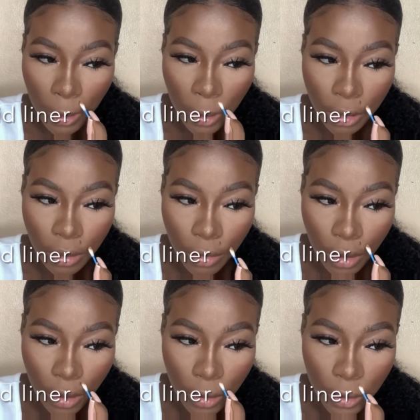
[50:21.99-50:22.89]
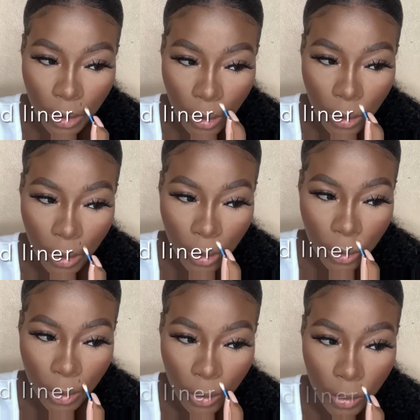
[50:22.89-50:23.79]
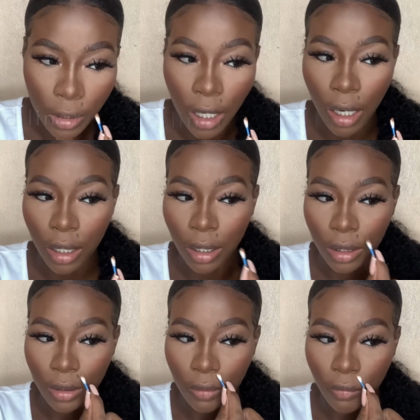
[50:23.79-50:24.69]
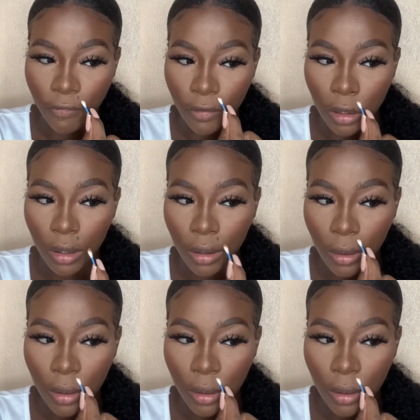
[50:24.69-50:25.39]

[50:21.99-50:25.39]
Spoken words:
because it make it too dark and it look fake,